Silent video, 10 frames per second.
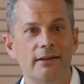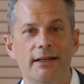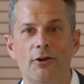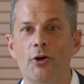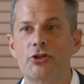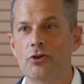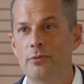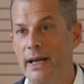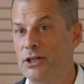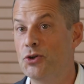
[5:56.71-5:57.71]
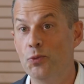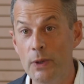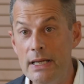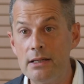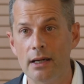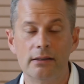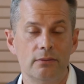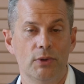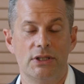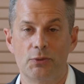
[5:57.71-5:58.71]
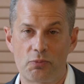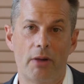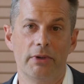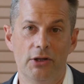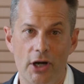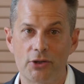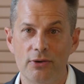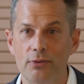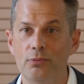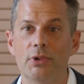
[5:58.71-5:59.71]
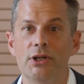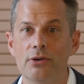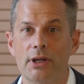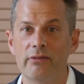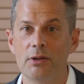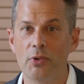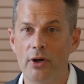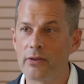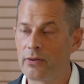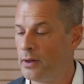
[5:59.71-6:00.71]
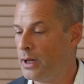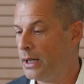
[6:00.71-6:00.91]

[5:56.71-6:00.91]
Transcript: It also makes you weaker, which is probably not good when you're giving birth.